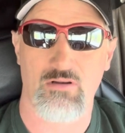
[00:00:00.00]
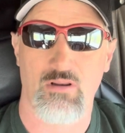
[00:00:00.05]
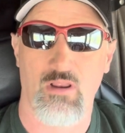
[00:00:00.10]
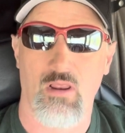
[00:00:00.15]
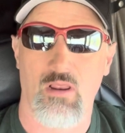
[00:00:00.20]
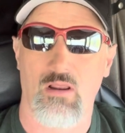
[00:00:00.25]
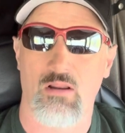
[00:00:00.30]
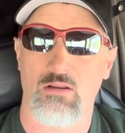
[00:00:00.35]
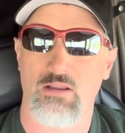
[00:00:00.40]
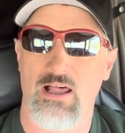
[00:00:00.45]

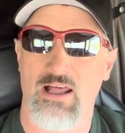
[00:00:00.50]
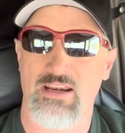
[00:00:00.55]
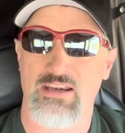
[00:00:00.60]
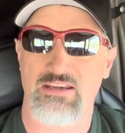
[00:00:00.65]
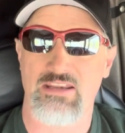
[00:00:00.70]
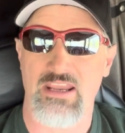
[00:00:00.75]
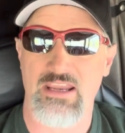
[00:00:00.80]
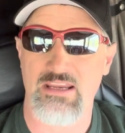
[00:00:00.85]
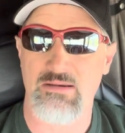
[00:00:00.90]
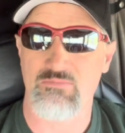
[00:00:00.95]
A lot
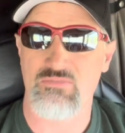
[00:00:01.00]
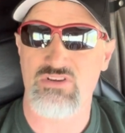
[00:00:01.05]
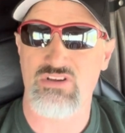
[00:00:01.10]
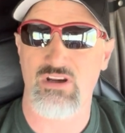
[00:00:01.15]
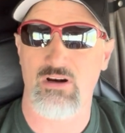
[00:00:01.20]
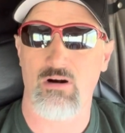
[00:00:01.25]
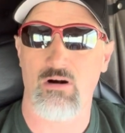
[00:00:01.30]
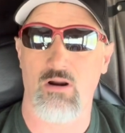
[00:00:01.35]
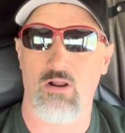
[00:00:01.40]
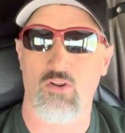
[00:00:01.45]
of names
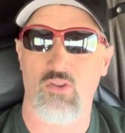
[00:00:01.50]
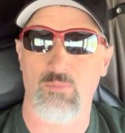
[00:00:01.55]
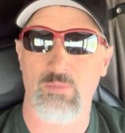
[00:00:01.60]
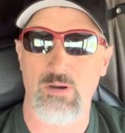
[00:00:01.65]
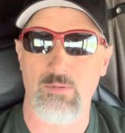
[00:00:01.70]
there, all the